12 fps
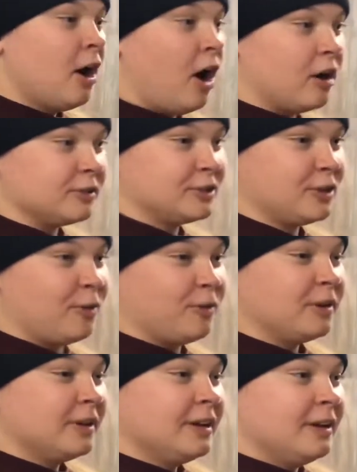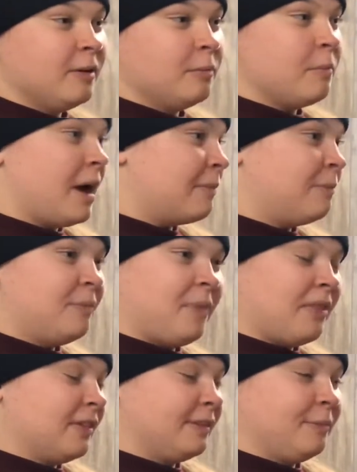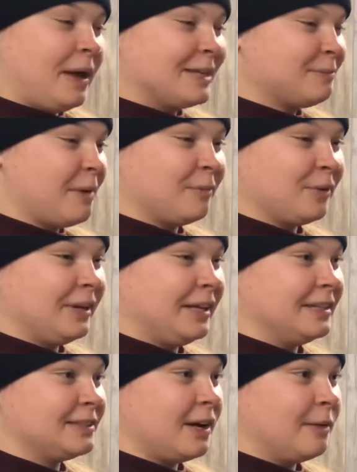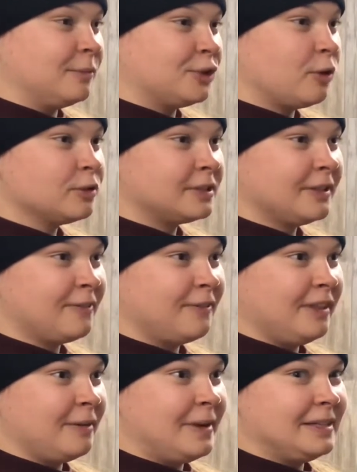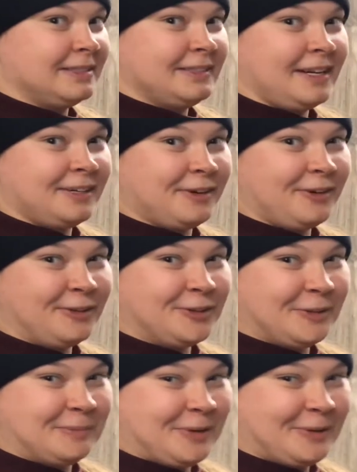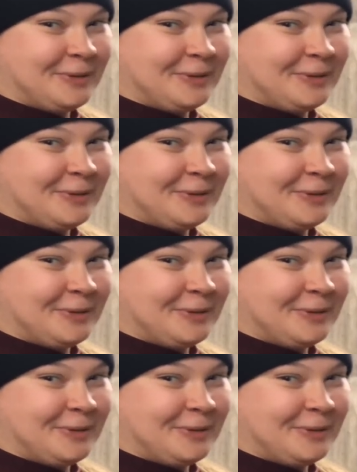Also, I think the best memory is Joseph and the Amazing Technicolor Dreamcoat.